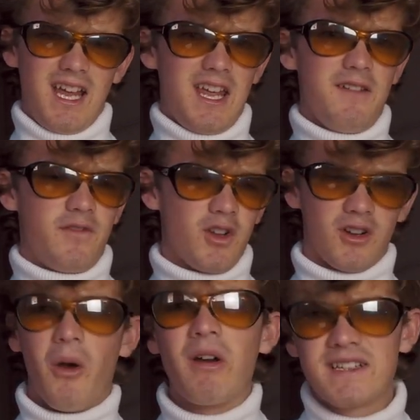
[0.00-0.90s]
If you're
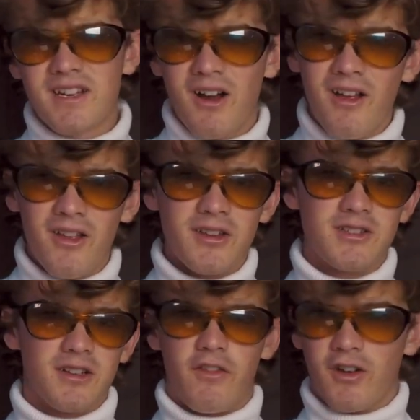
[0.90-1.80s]
going to college,
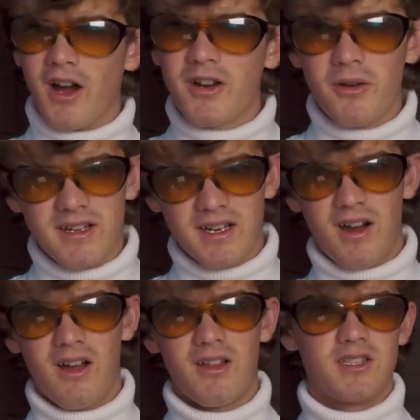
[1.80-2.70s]
if you're not going to
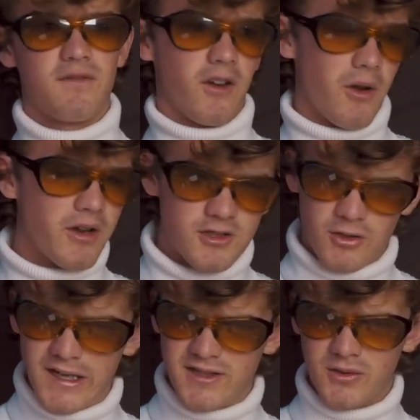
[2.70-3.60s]
college, if you're going to
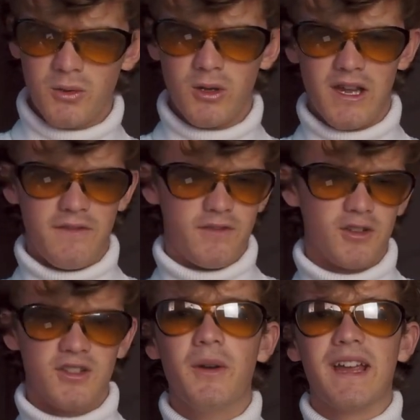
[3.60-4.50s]
trade school, if you're
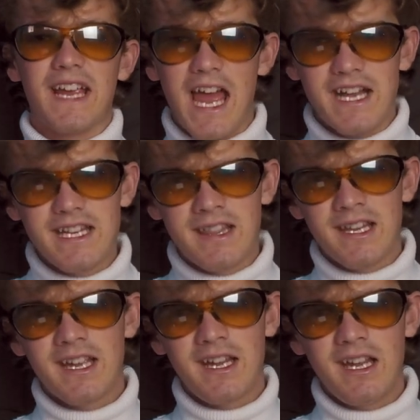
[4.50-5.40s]
doing
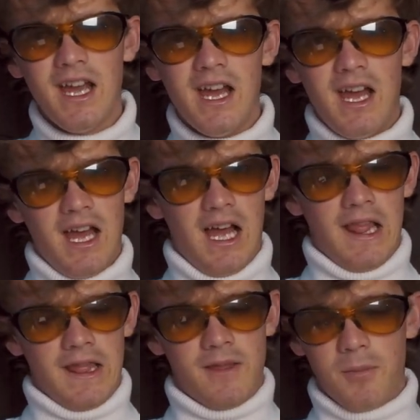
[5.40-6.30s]
anything,
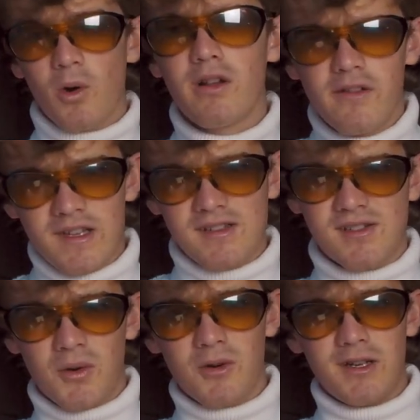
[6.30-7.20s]
the moral of this
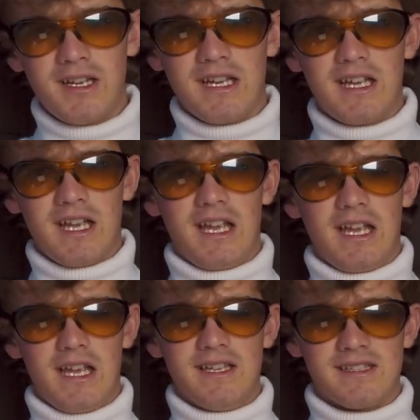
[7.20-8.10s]
story
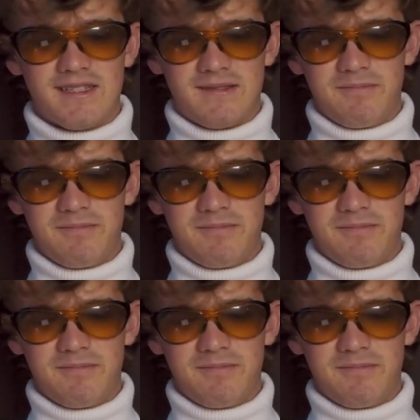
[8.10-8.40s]
is